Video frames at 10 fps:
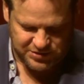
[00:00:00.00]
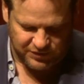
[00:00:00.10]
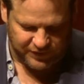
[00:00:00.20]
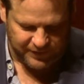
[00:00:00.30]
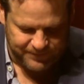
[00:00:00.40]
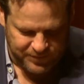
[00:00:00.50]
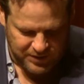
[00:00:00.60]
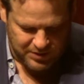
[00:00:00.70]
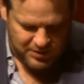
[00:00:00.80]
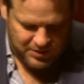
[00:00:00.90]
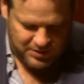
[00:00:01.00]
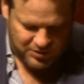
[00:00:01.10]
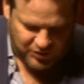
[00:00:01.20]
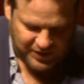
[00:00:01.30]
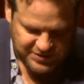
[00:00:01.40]
serving
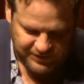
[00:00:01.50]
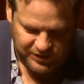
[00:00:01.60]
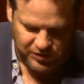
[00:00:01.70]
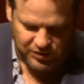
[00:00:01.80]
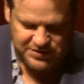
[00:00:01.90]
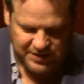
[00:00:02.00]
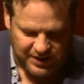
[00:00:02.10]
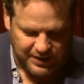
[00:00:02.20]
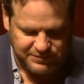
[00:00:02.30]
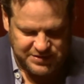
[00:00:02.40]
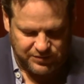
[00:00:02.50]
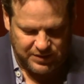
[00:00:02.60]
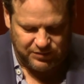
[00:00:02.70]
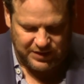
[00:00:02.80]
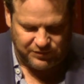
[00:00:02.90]
critics of the New York Times, I,
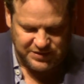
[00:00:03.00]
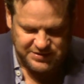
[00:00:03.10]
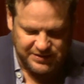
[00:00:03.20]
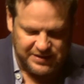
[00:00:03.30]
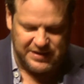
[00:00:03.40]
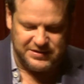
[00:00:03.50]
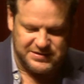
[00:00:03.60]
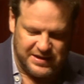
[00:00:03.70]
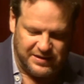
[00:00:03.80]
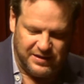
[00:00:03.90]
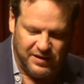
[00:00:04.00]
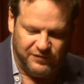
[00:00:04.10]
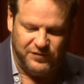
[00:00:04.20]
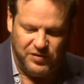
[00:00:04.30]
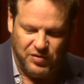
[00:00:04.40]
I read recently, he said
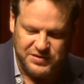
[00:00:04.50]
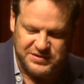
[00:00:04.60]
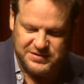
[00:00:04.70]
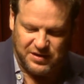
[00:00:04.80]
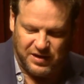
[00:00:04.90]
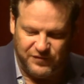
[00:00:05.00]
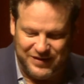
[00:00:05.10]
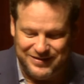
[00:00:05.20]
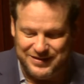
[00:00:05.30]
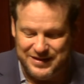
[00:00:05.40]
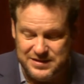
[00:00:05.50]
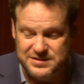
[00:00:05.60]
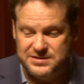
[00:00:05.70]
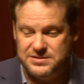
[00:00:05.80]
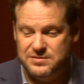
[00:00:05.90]
of Noises Off, it
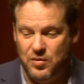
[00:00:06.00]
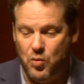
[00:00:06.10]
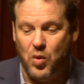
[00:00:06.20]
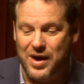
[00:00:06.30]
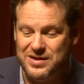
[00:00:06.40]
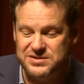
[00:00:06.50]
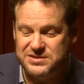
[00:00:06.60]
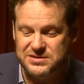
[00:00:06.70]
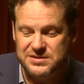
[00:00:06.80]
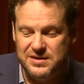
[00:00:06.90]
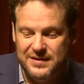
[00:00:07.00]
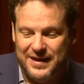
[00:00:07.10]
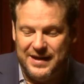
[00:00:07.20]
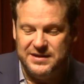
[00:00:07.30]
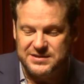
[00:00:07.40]
is, was,
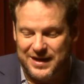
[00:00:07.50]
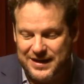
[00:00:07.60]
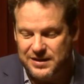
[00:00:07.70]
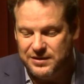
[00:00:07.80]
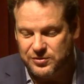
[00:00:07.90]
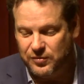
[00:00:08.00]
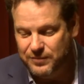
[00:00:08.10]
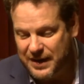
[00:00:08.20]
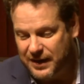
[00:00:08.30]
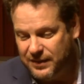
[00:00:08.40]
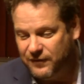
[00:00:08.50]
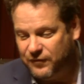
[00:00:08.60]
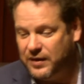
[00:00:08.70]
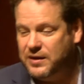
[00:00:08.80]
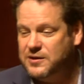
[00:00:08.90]
and is likely to remain the
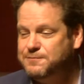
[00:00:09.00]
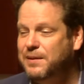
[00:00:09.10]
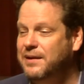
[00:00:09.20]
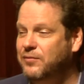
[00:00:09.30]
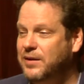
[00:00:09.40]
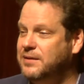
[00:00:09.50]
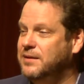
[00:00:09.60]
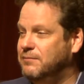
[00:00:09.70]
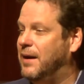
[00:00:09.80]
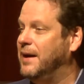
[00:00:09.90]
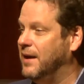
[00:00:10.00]
funniest play written in my